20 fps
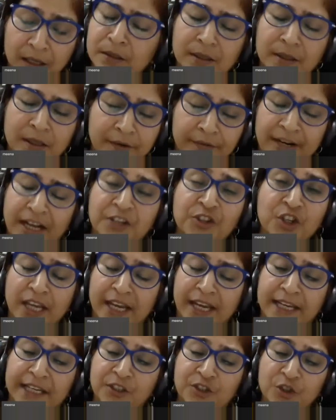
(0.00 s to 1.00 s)
Russia
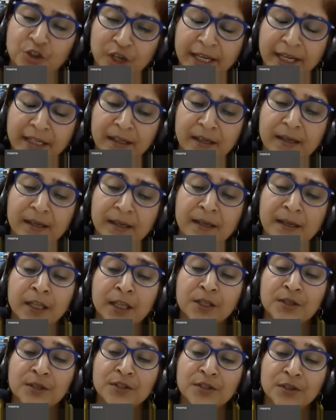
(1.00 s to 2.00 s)
and China.
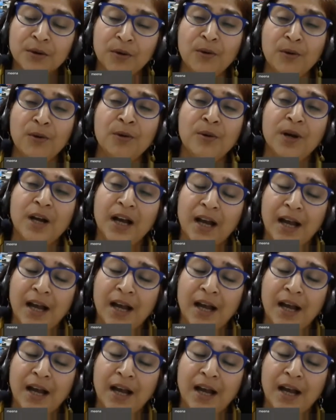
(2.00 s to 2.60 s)
So